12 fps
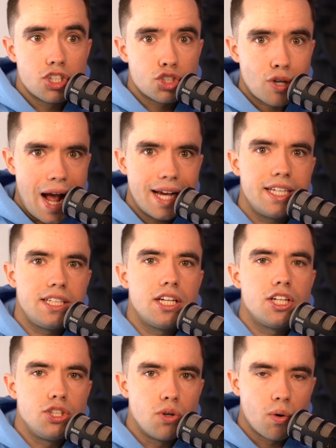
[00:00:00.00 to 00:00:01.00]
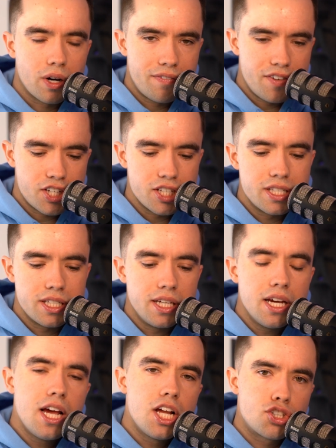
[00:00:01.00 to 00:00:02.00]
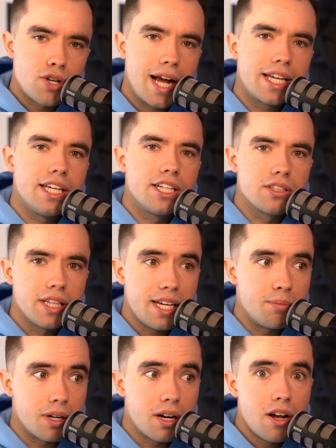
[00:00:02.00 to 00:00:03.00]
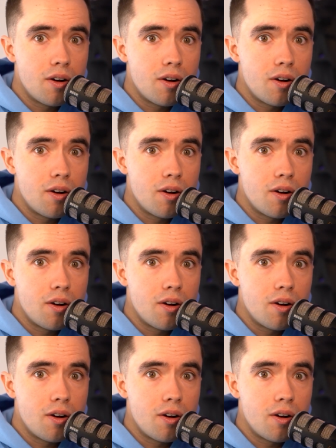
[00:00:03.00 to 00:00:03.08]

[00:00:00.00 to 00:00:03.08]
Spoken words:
tracking your efficiency, tracking your labor.